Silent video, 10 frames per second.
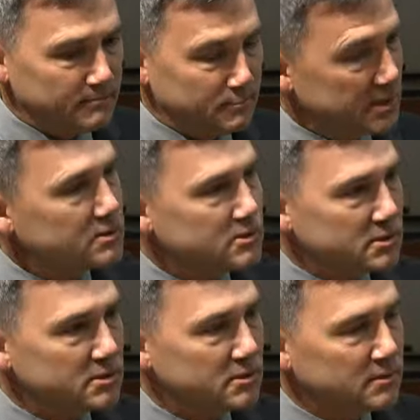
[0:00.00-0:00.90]

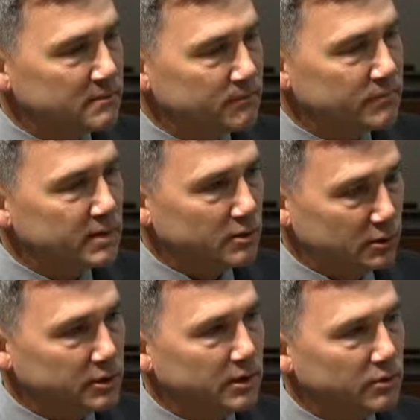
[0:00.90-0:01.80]
businesses that are
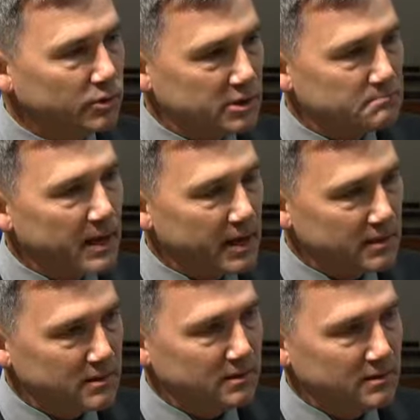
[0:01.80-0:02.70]
looking to
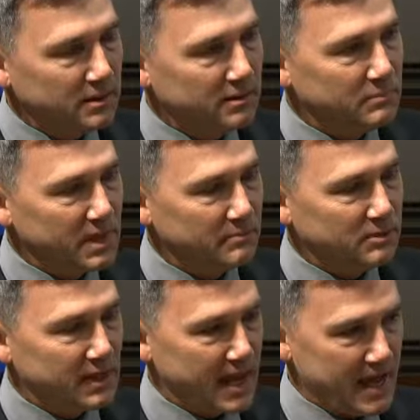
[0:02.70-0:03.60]
expand and be
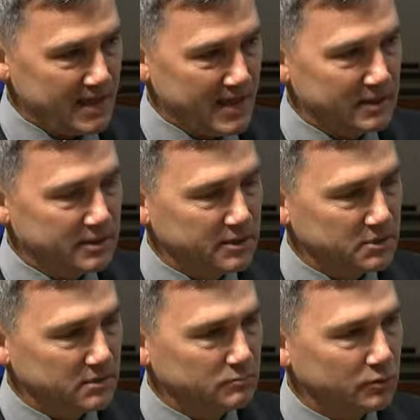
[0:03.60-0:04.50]
able to add on
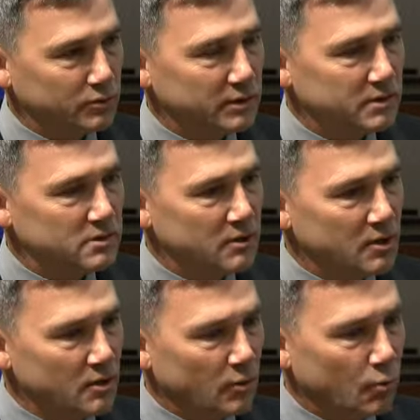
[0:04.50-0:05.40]
additional employees,
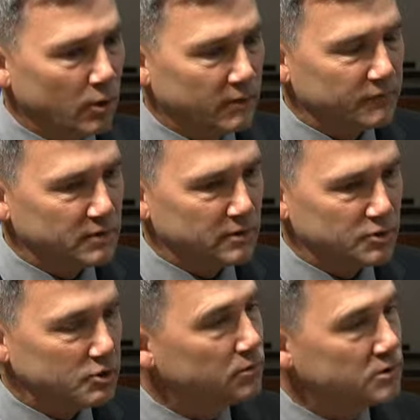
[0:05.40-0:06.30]
or if
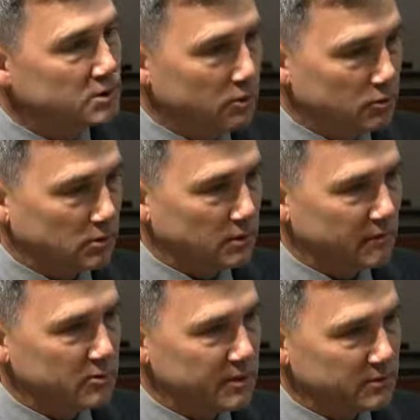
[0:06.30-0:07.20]
there's units of local
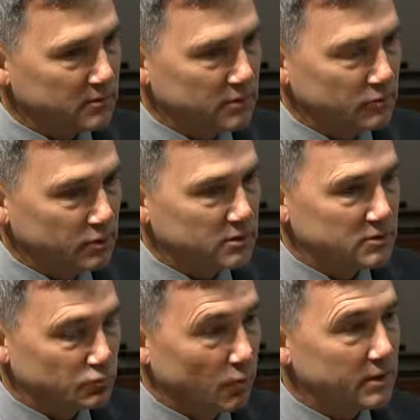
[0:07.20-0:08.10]
government, which
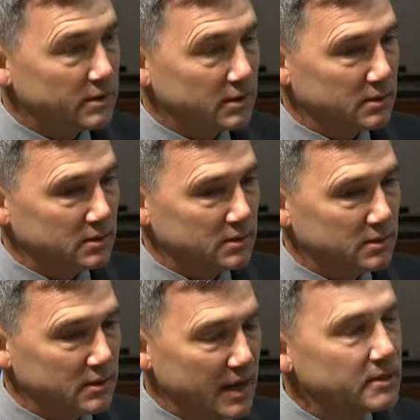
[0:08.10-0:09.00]
is one of the
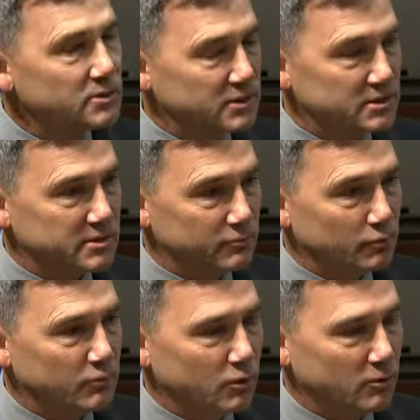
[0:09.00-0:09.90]
entities that
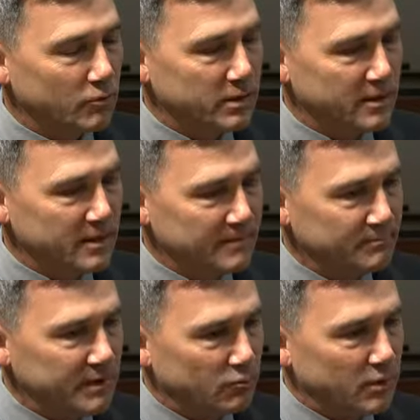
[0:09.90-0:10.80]
we work with,
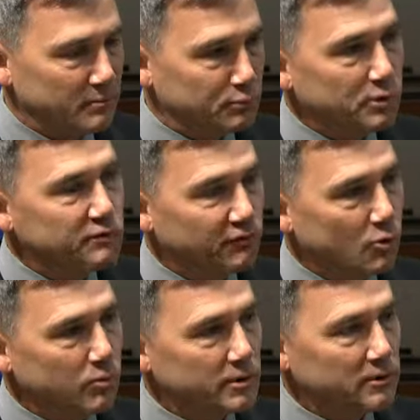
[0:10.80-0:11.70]
that want to push
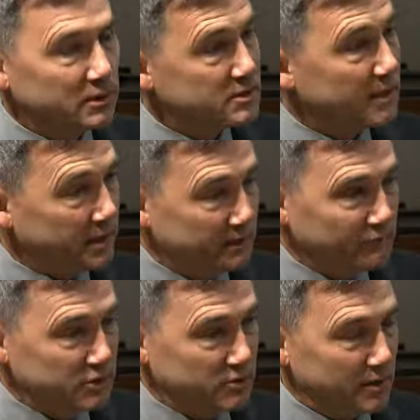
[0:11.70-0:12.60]
forward, let's say,
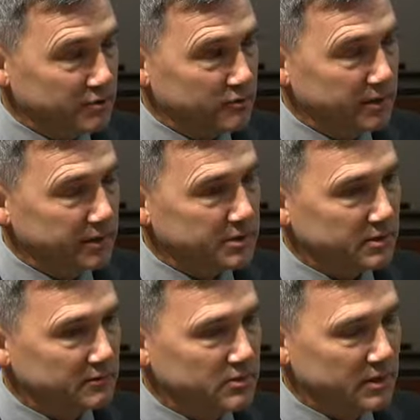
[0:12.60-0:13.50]
infrastructure
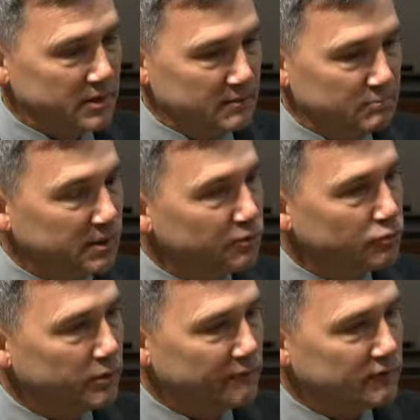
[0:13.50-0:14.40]
initiatives, build
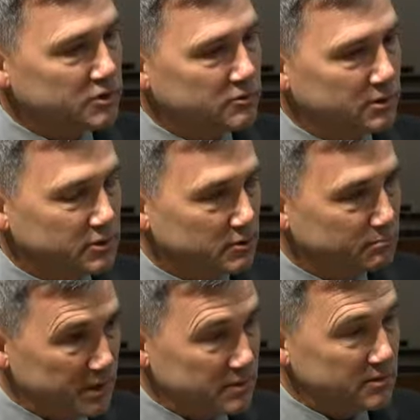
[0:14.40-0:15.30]
new infrastructure,
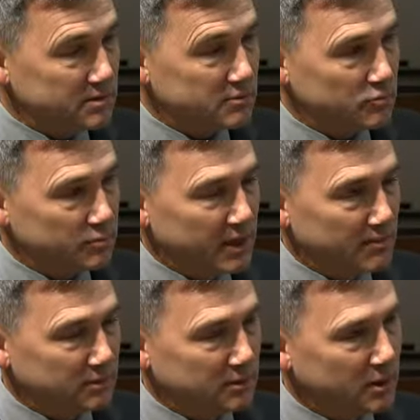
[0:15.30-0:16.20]
businesses will be
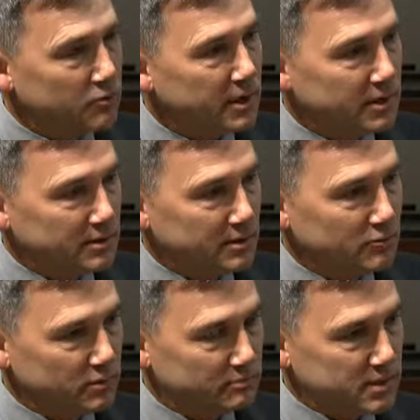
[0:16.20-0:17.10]
able to locate there.
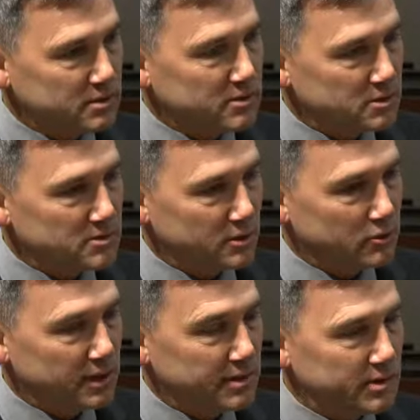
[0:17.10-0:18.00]
When businesses
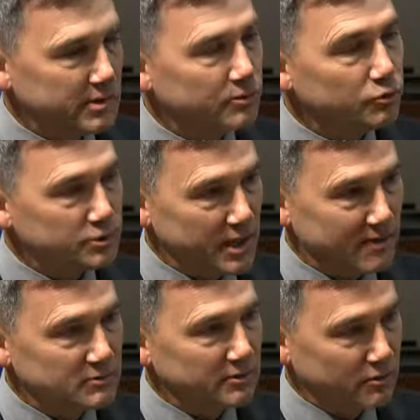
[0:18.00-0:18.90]
locate there, new
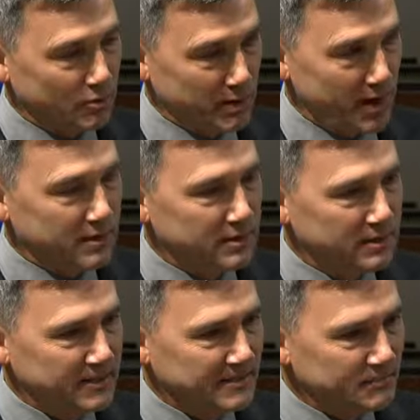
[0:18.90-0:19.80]
jobs are created.
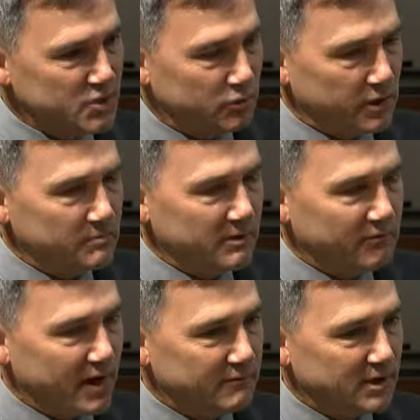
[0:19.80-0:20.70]
So
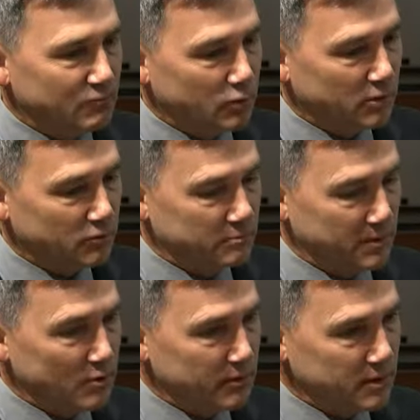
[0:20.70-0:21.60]
EB-5 can work with
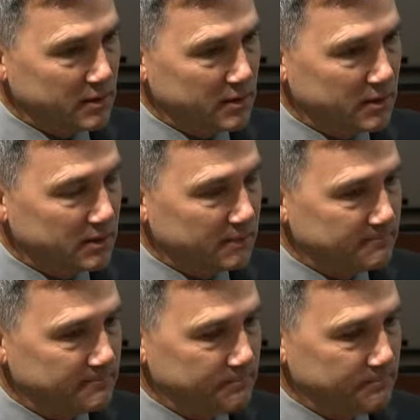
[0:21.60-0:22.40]
both the